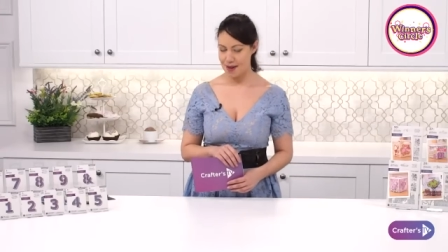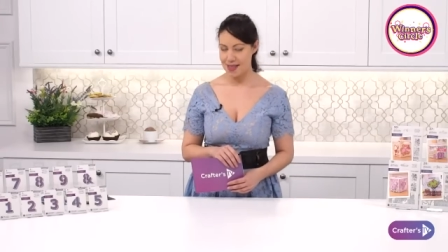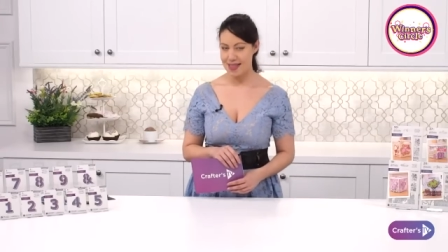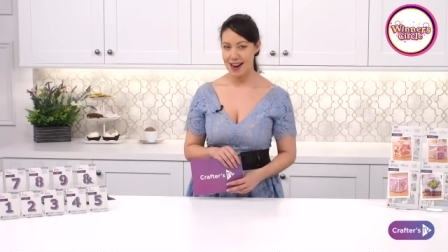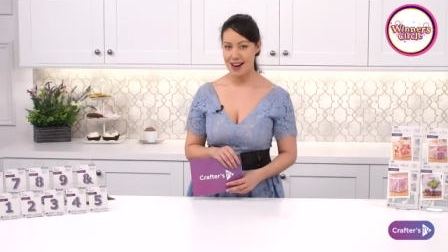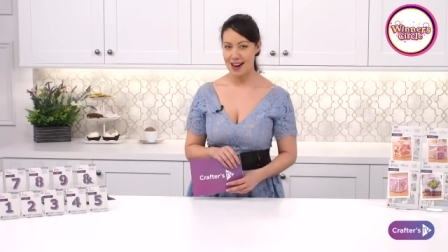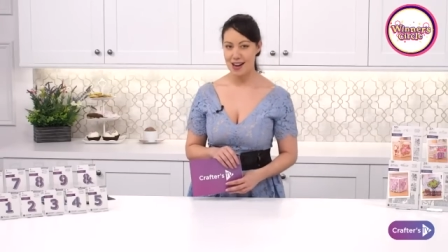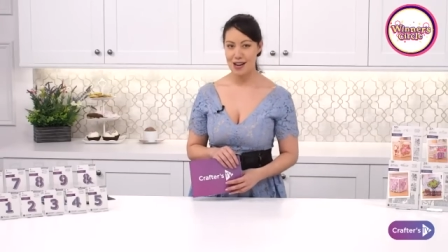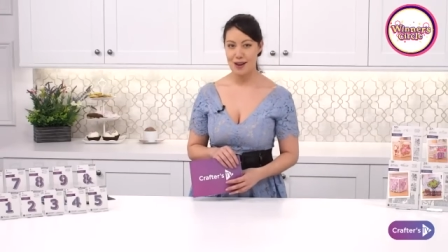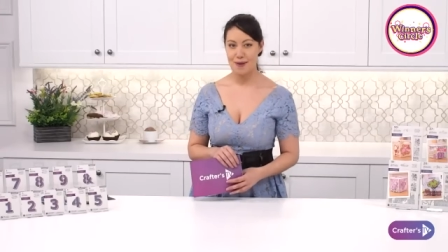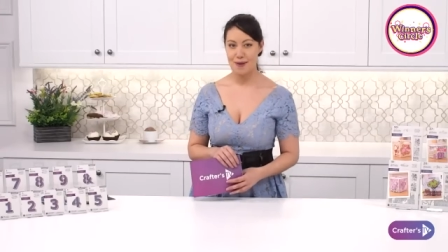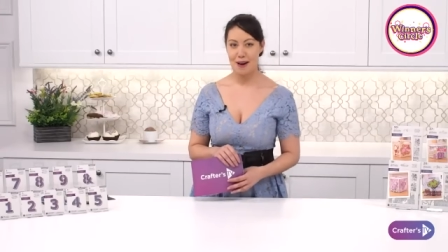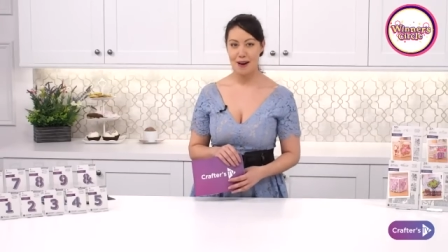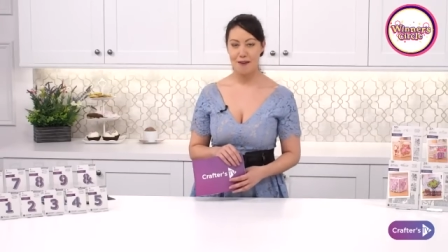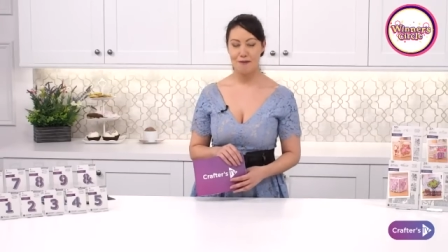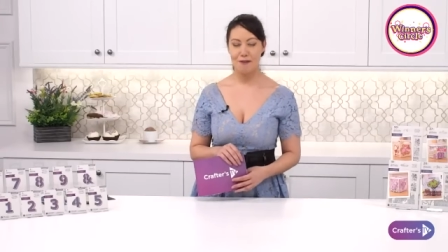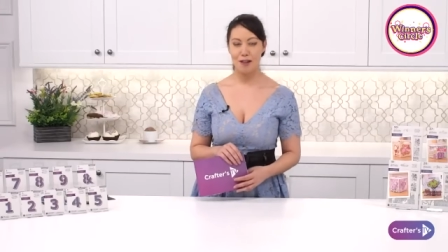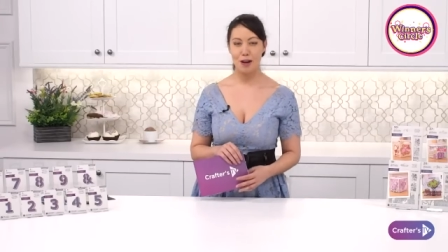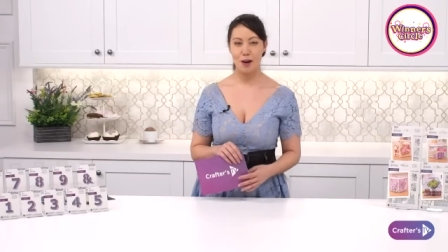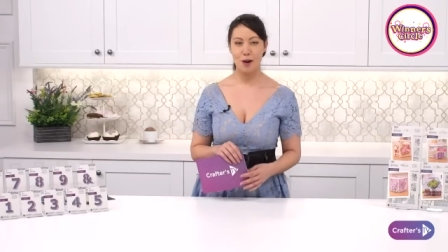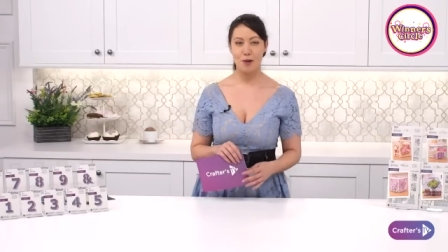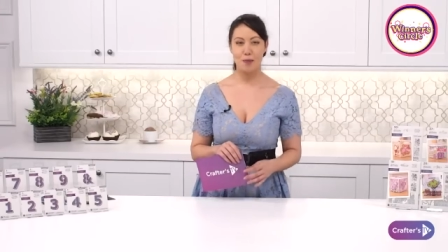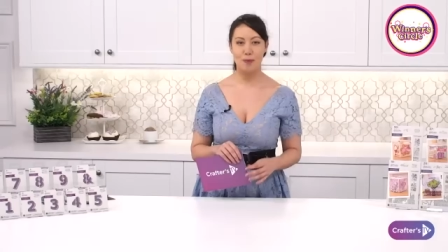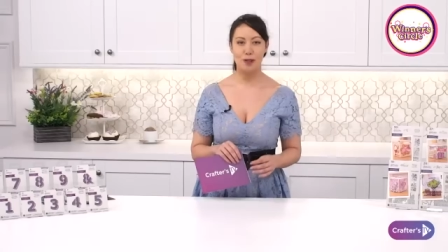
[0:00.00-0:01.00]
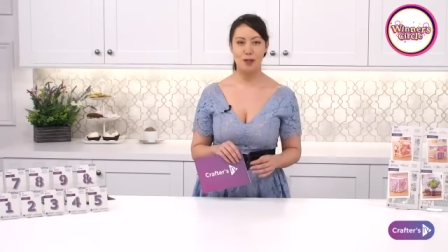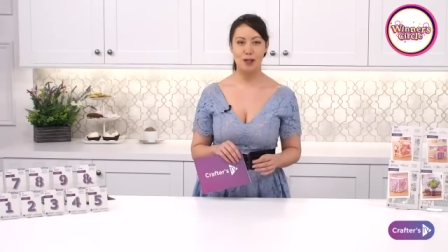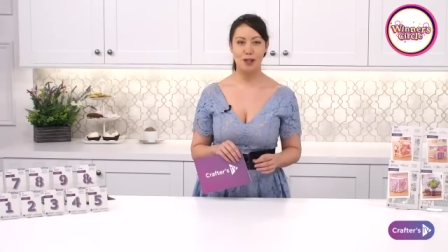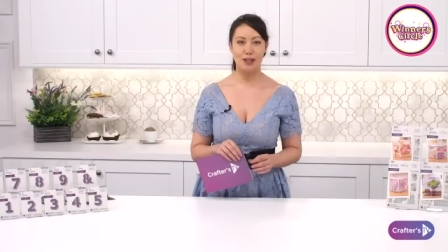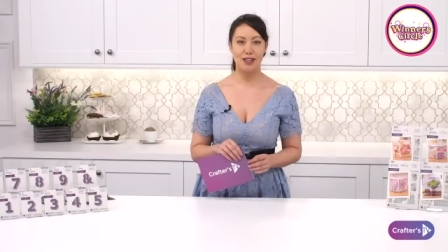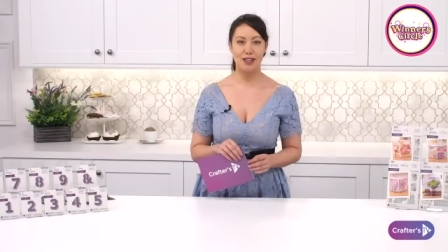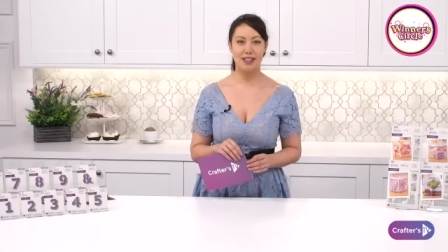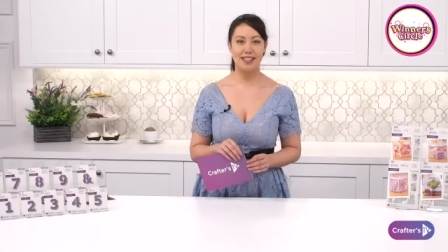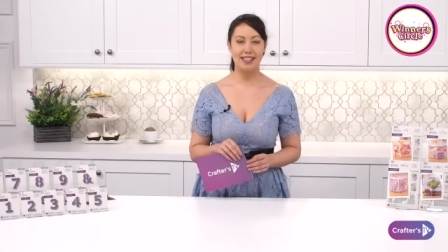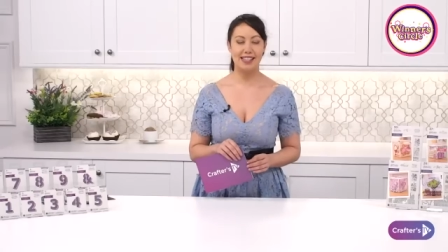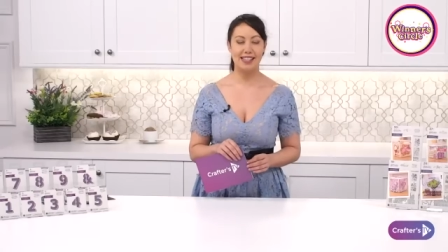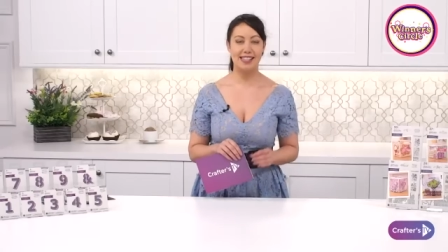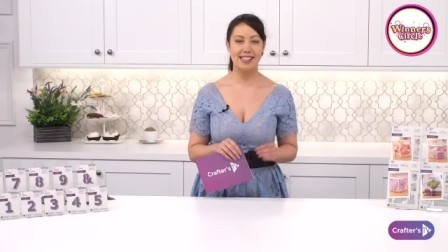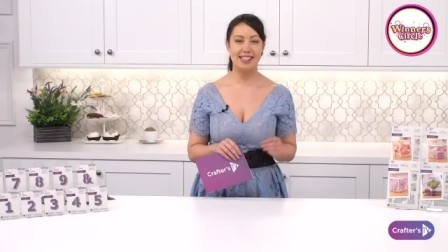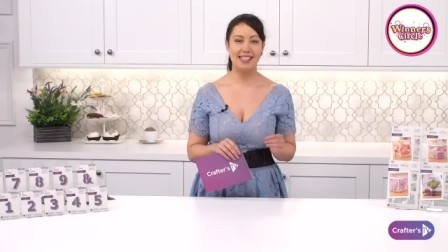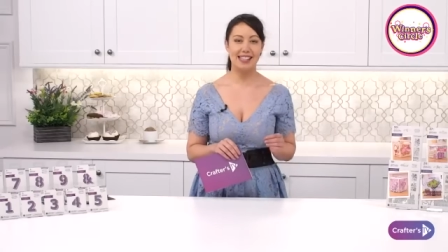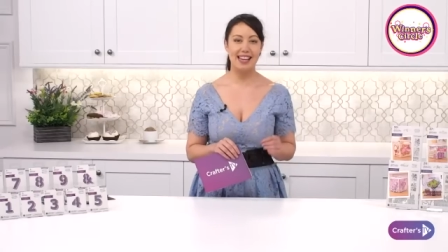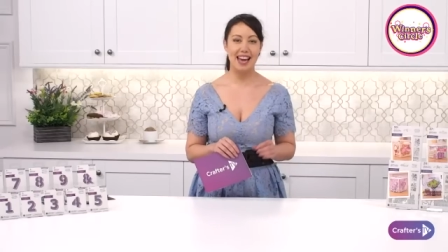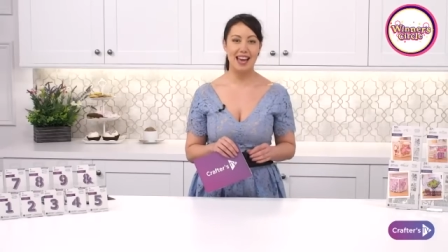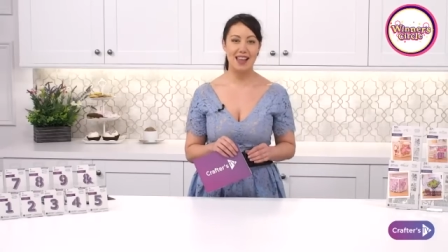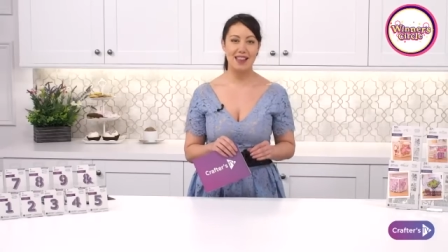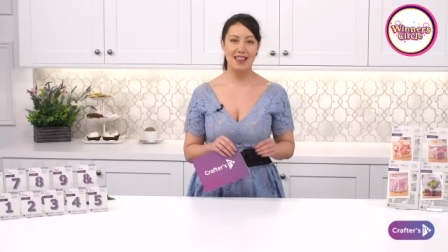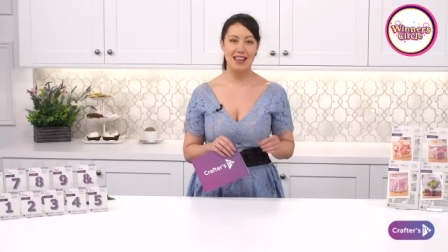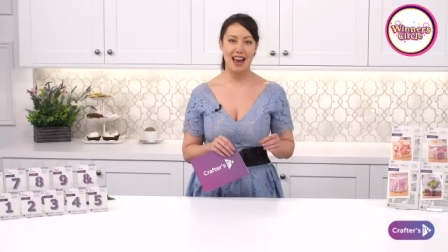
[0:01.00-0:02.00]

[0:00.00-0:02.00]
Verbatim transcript: then you have that opportunity to get